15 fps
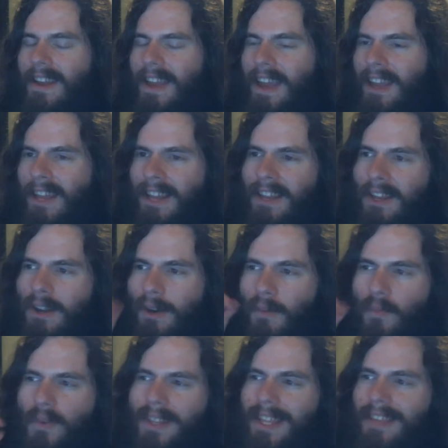and, and you know,
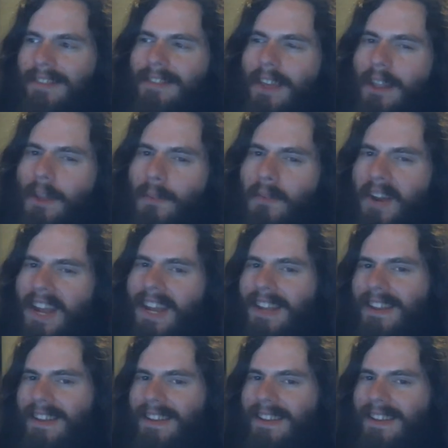really celebrate